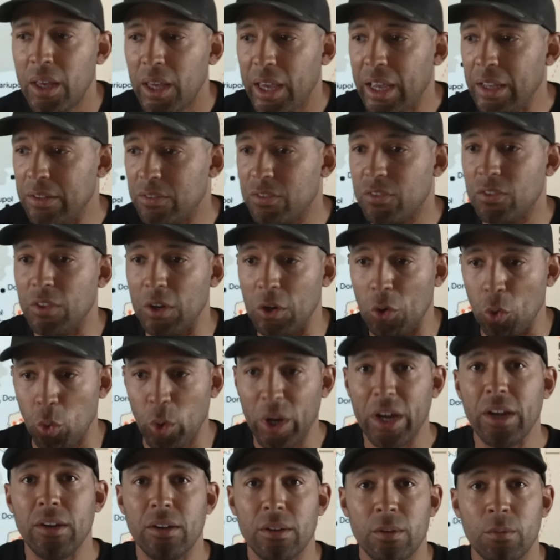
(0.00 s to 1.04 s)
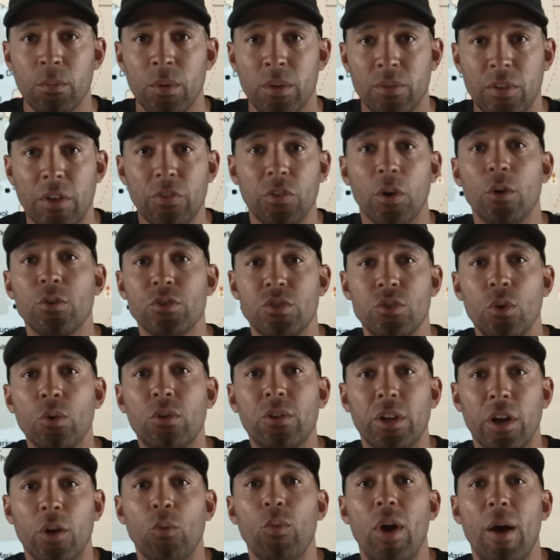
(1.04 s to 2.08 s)
It's the grid that those
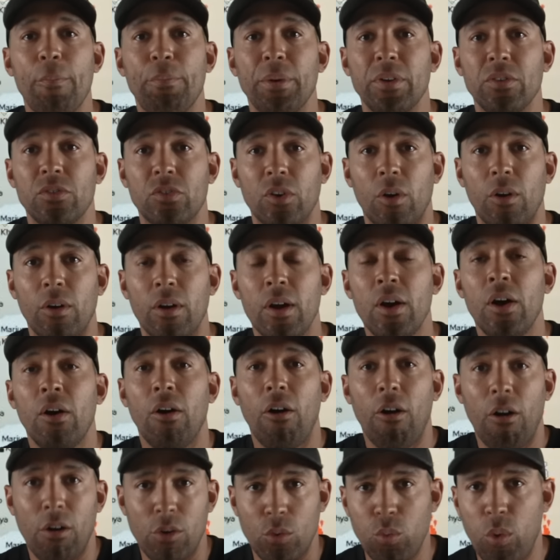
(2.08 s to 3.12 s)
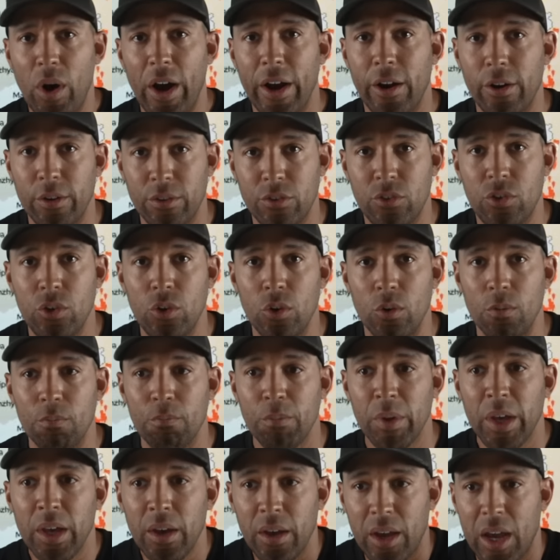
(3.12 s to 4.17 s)
nuclear weapons are hardwired to,
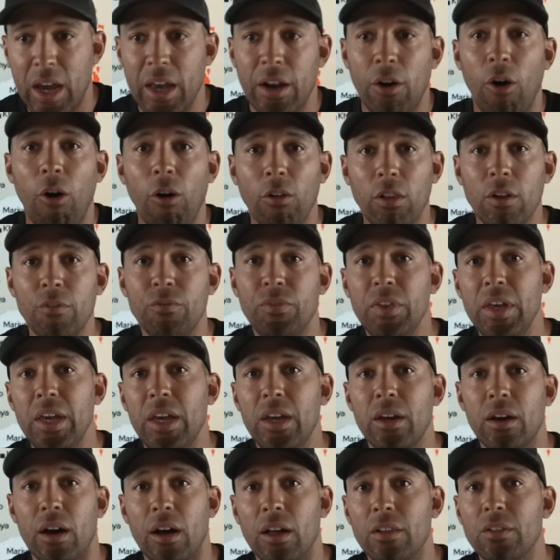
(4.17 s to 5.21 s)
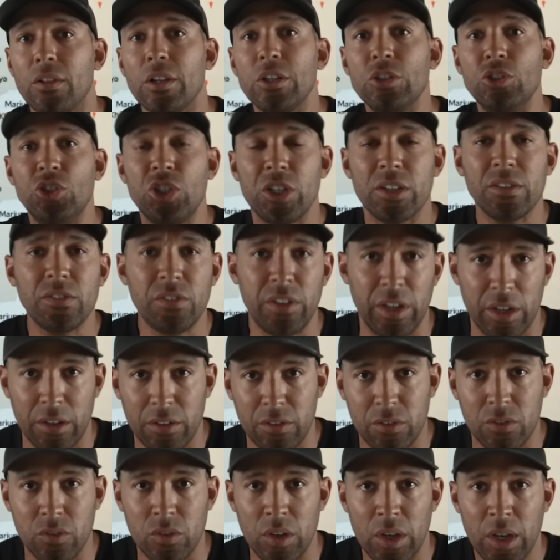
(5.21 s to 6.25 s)
and all of the
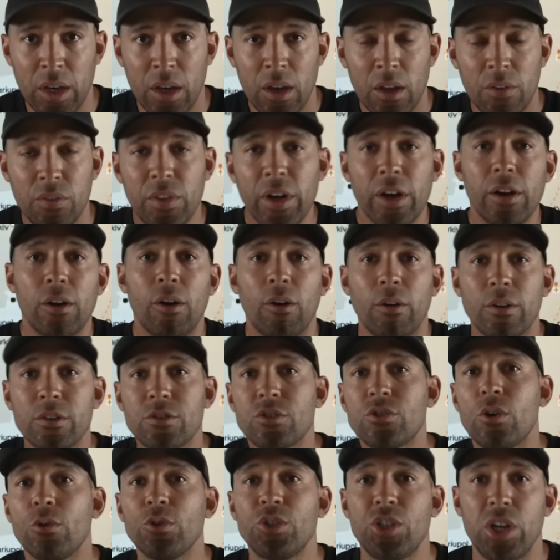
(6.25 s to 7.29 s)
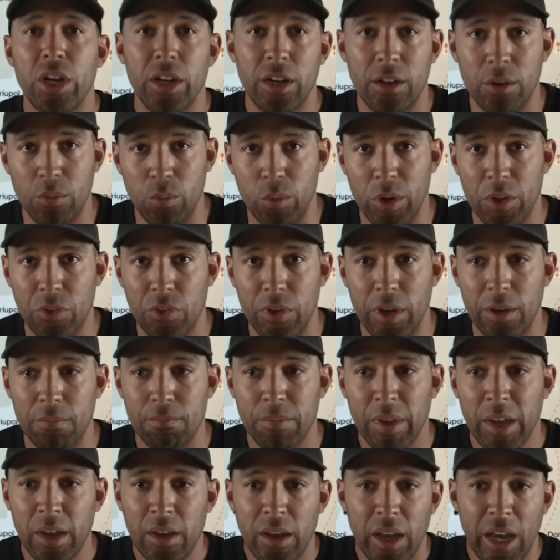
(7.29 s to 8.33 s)
logistics that are associated with
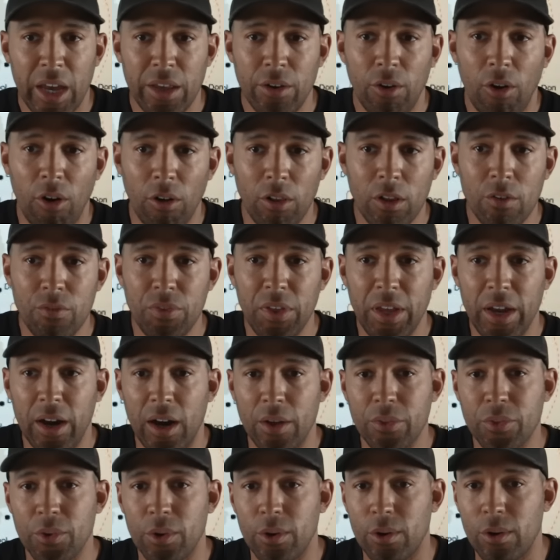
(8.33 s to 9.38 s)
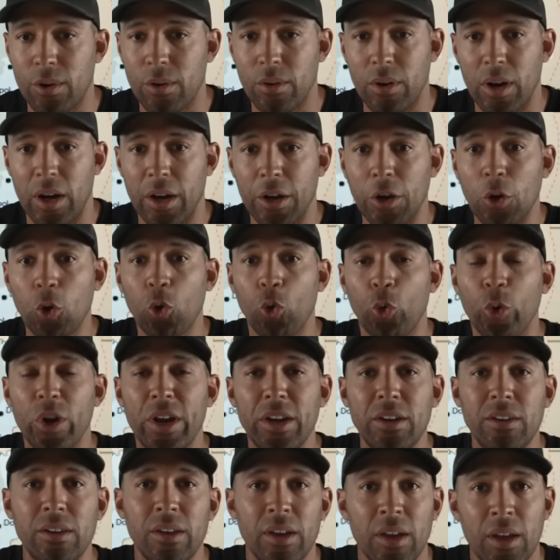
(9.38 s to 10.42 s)
it, and all of the other
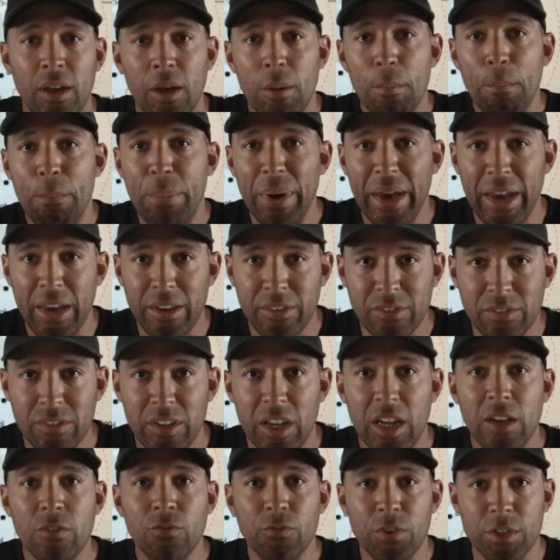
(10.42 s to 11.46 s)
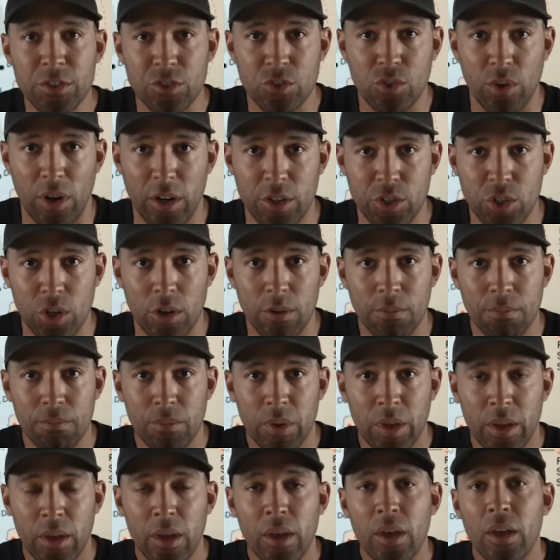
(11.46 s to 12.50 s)
grid-based infrastructure
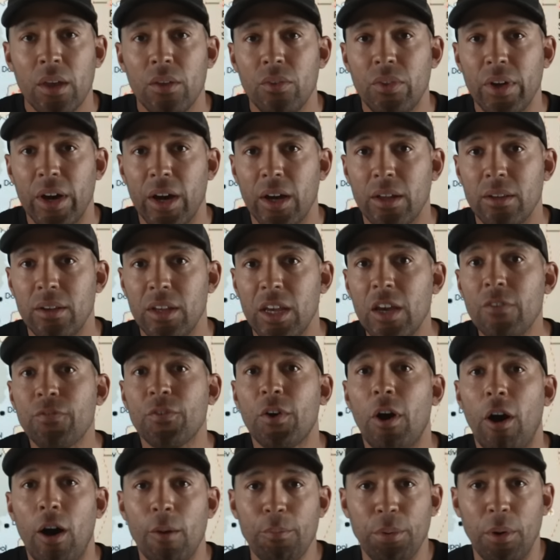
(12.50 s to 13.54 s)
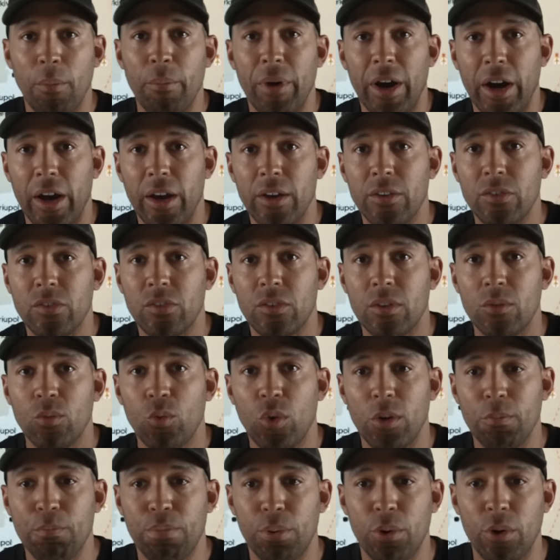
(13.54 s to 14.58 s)
that, if compromised,
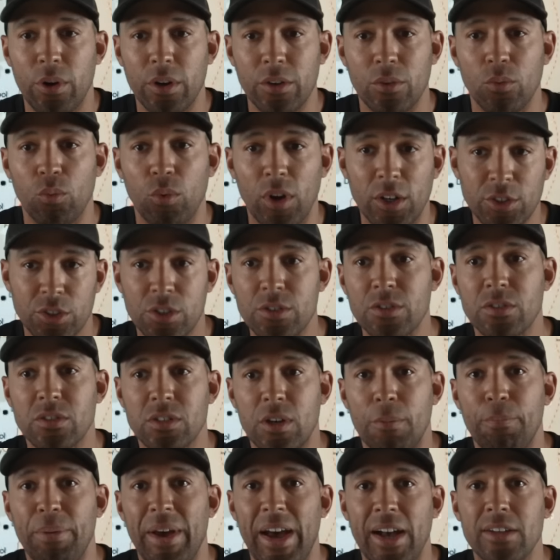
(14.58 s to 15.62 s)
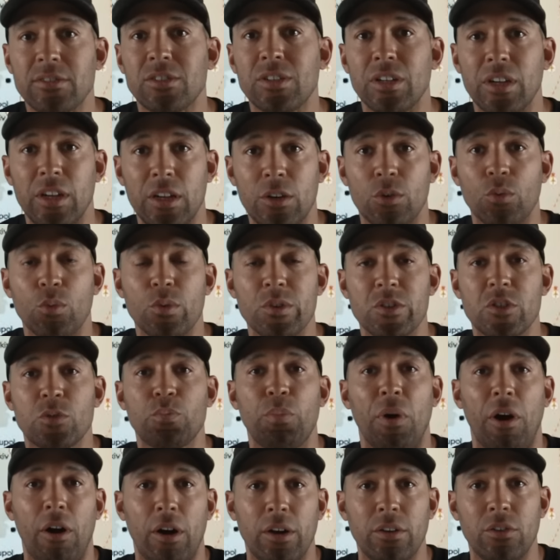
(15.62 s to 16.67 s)
would put Russia's capacity to
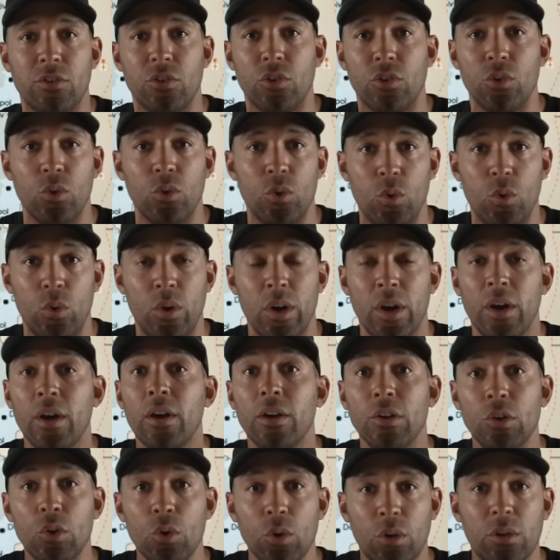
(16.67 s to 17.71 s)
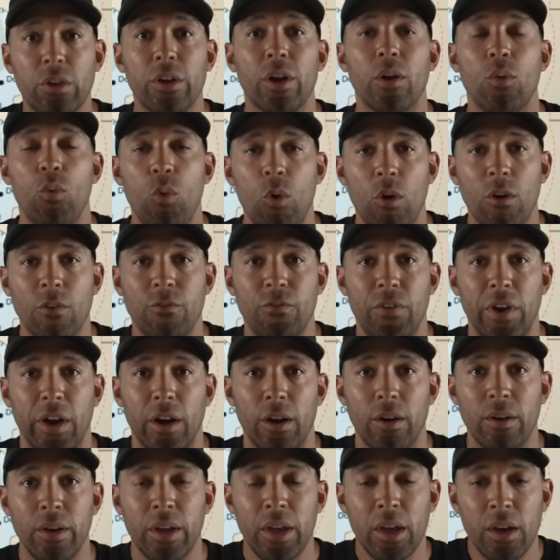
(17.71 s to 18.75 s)
respond to nuclear warfare,